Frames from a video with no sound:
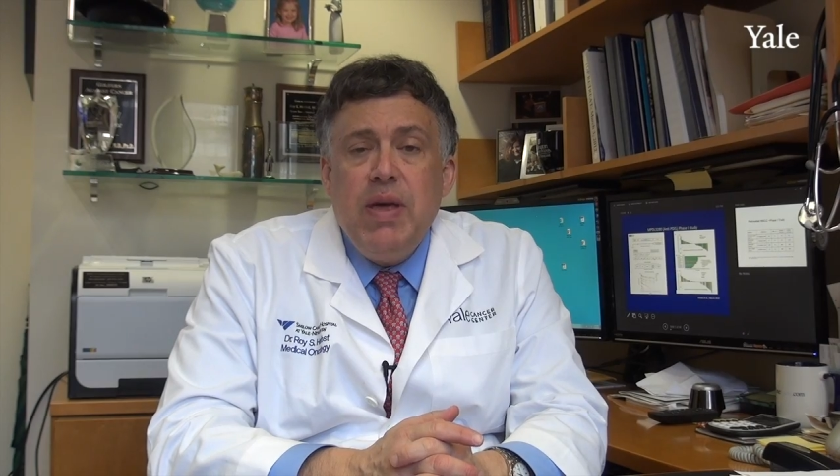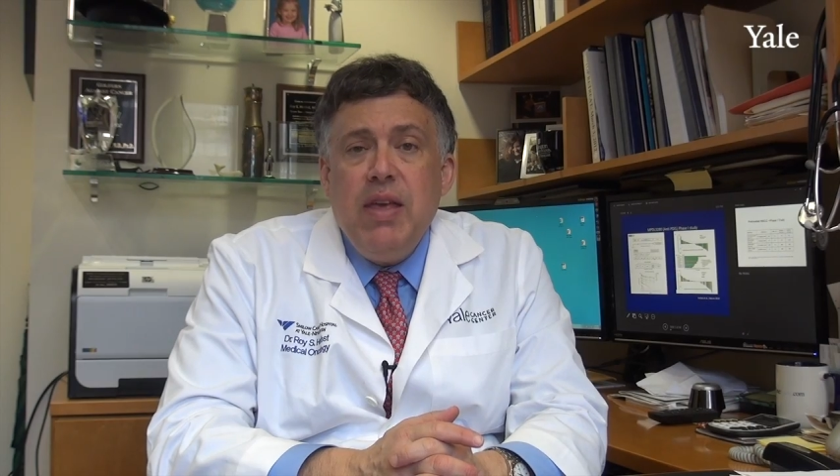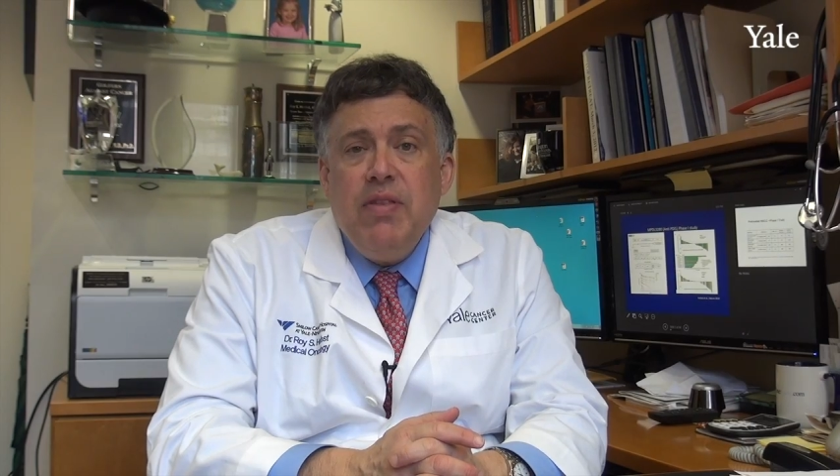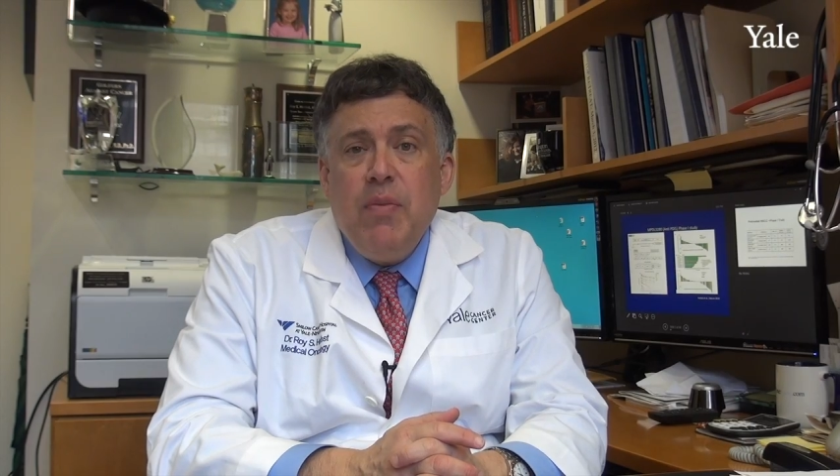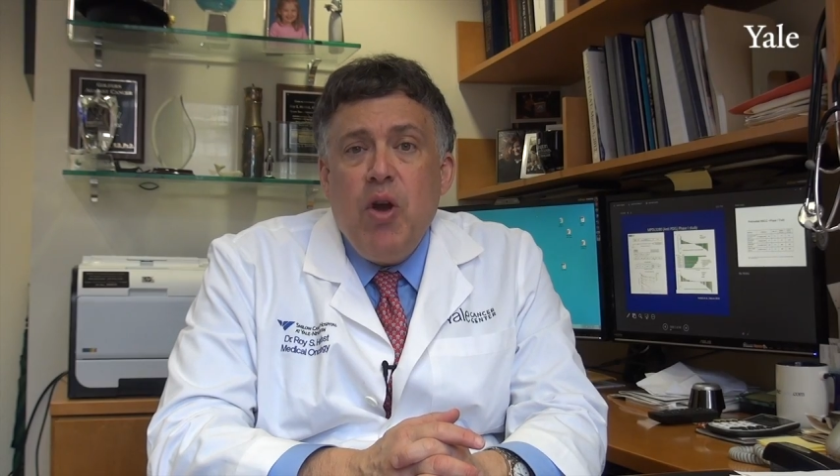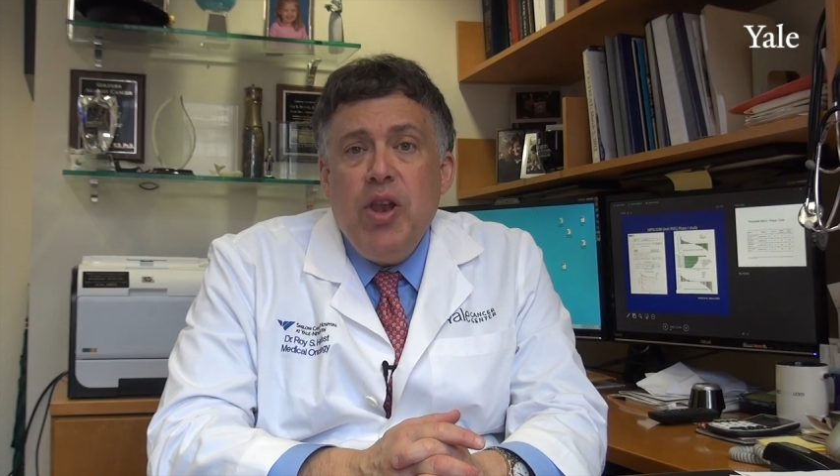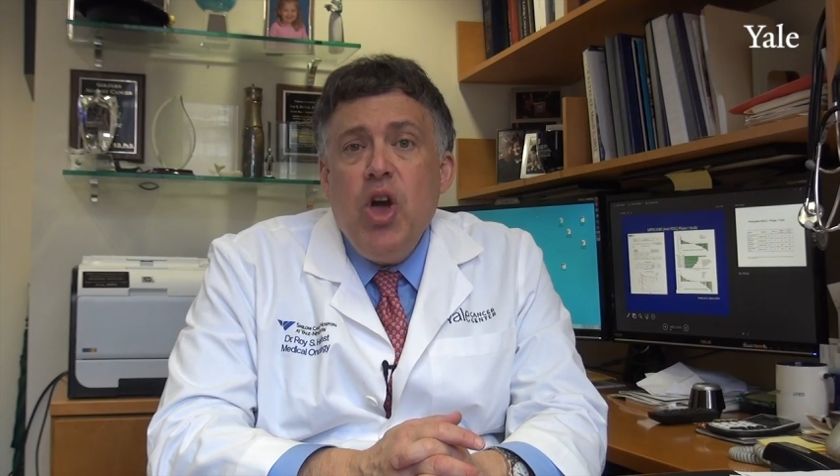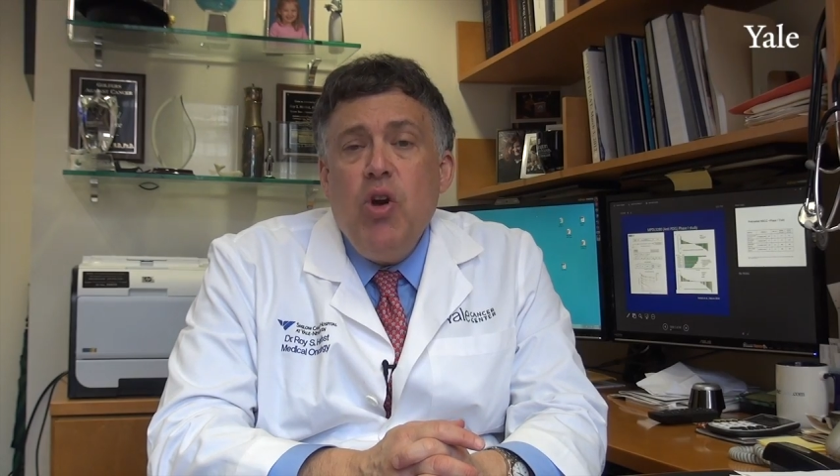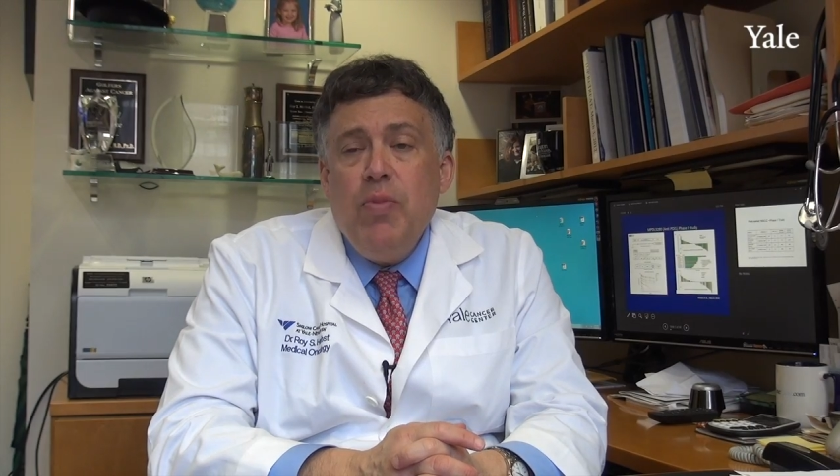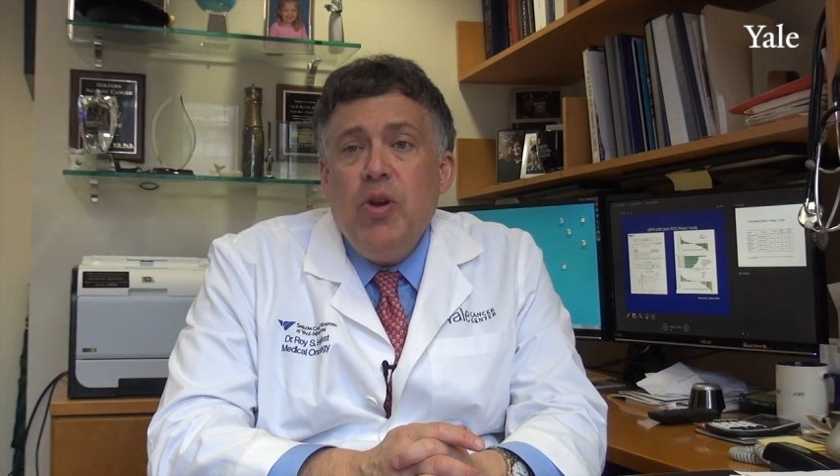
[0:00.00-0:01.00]
many of them are
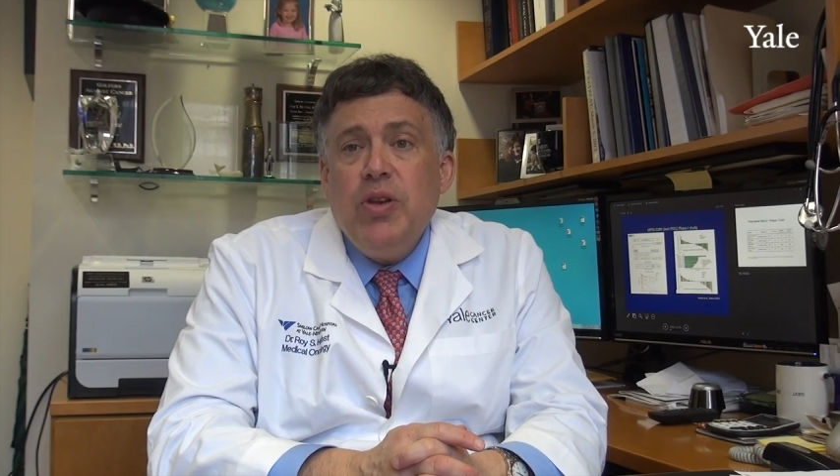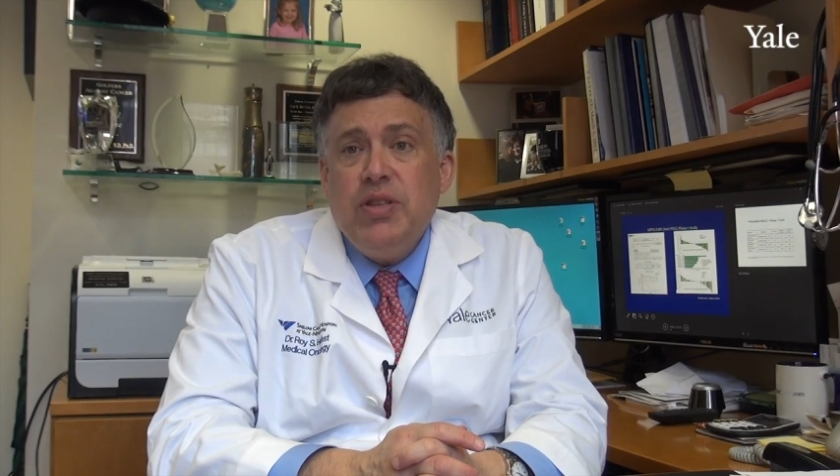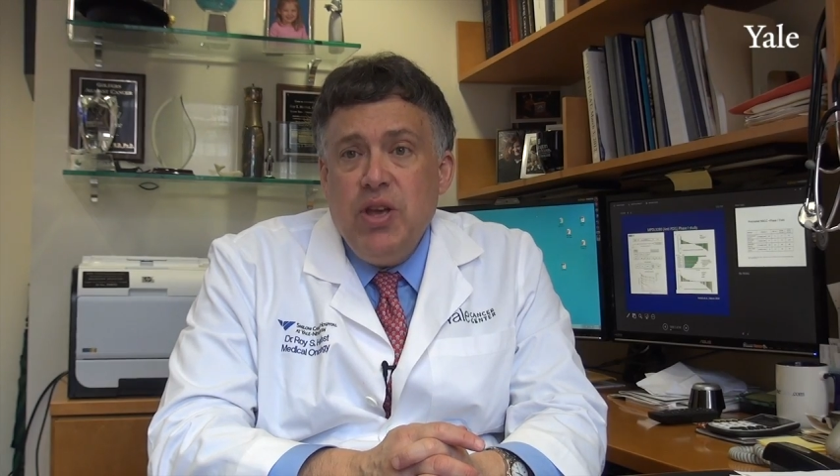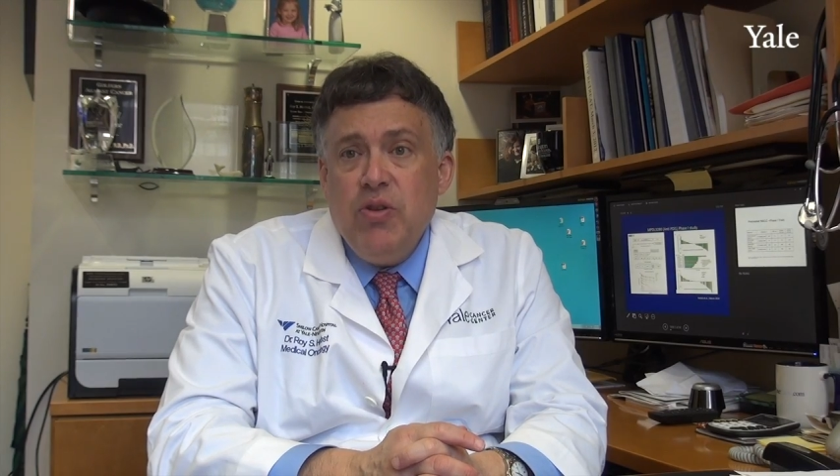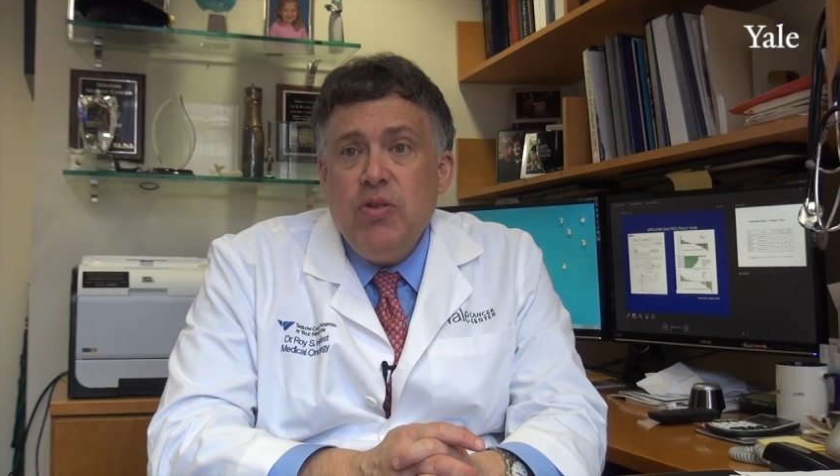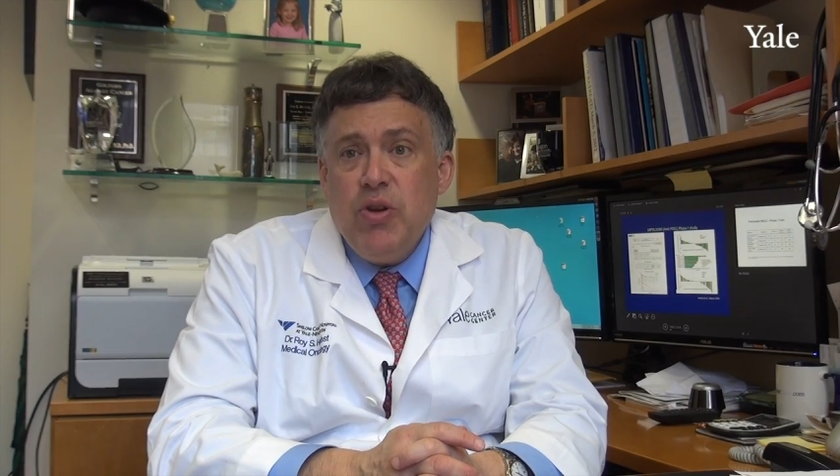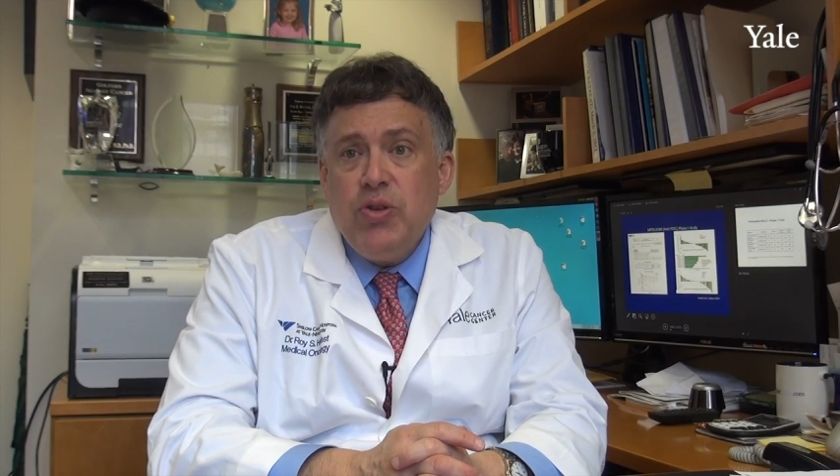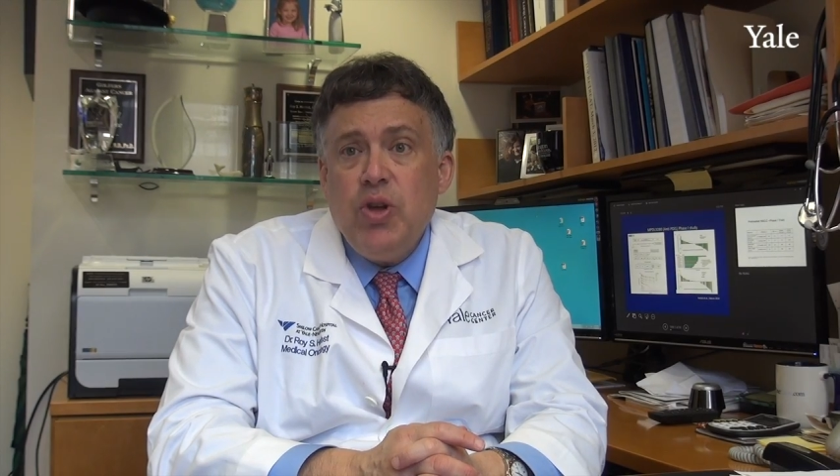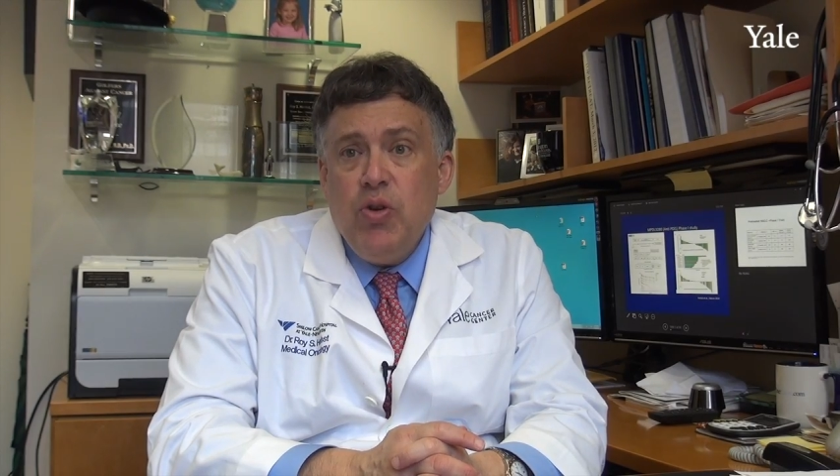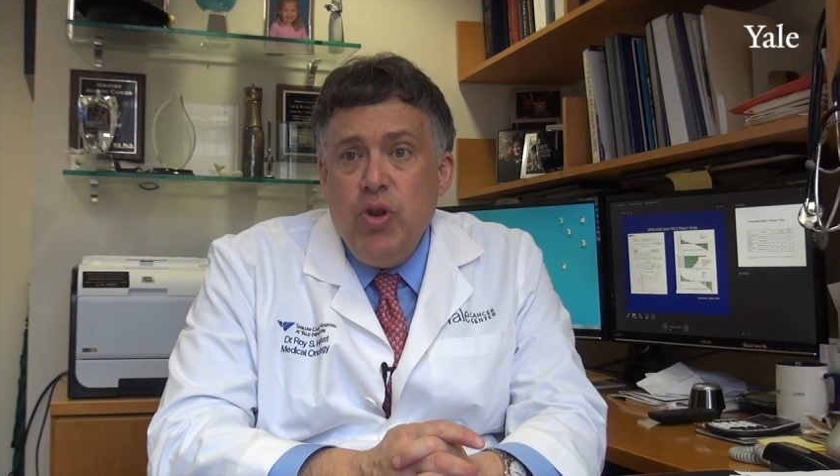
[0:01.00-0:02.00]
unknown because they're they're
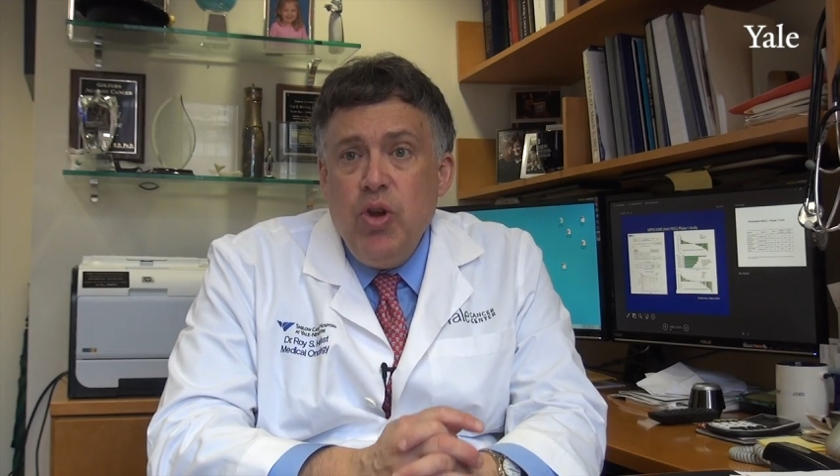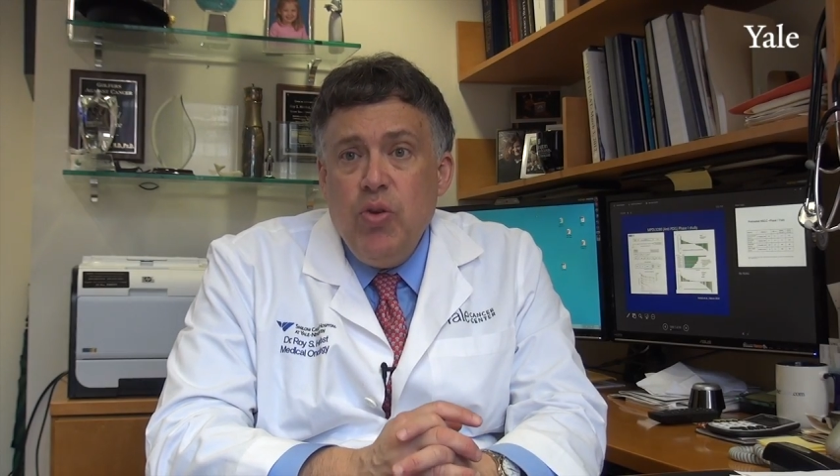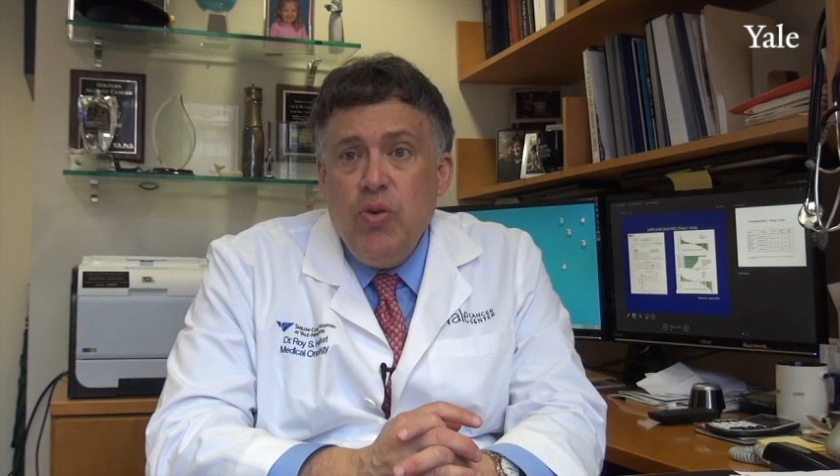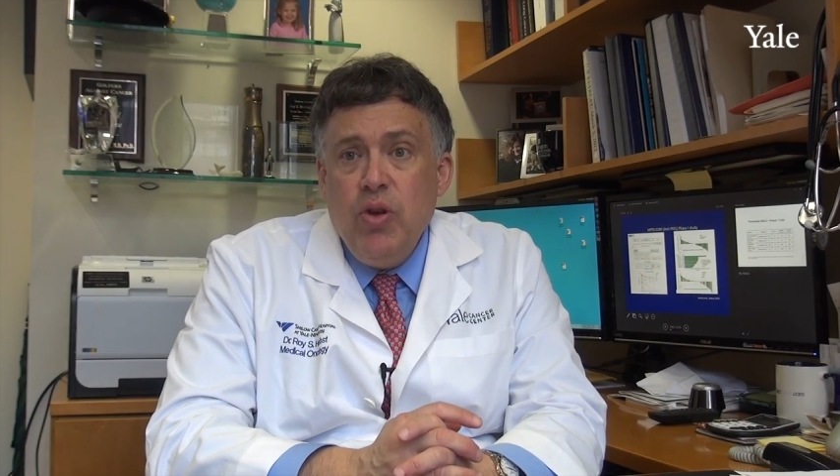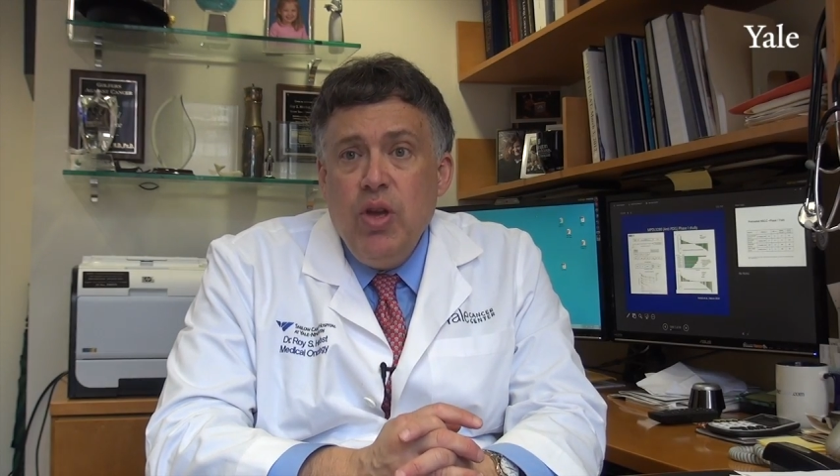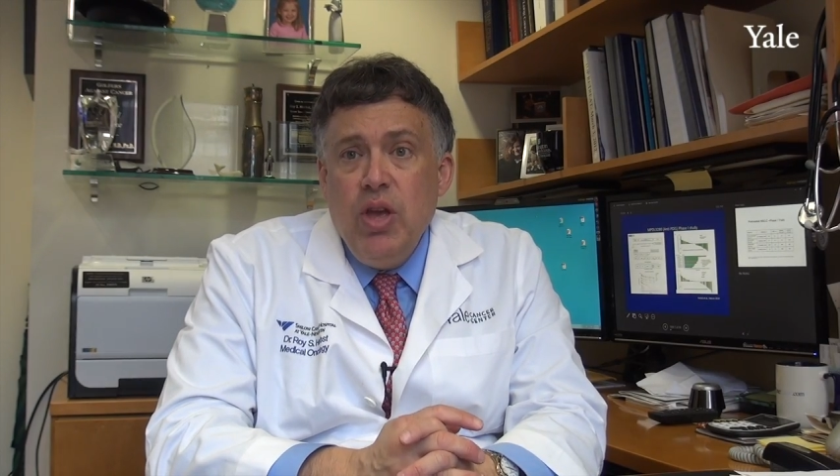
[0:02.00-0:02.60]
so new,